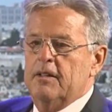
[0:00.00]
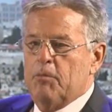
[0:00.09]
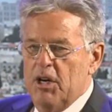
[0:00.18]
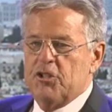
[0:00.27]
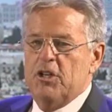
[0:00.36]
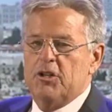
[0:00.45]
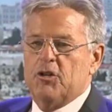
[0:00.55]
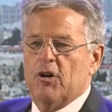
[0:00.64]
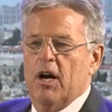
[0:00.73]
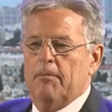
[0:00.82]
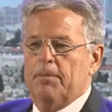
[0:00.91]
President
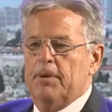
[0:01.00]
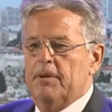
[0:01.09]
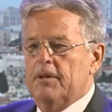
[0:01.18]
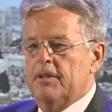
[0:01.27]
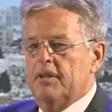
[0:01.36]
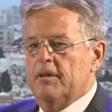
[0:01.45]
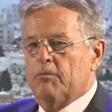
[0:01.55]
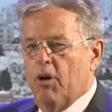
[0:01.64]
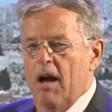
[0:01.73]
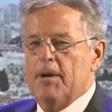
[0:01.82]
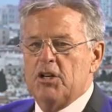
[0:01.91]
Trump,
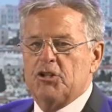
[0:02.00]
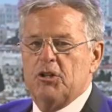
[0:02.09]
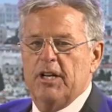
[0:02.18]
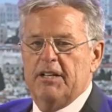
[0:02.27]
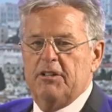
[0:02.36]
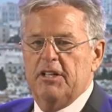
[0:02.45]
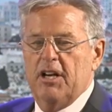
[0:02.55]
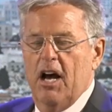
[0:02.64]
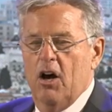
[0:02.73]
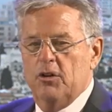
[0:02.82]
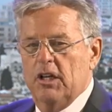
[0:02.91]
Prime Minister Netanyahu,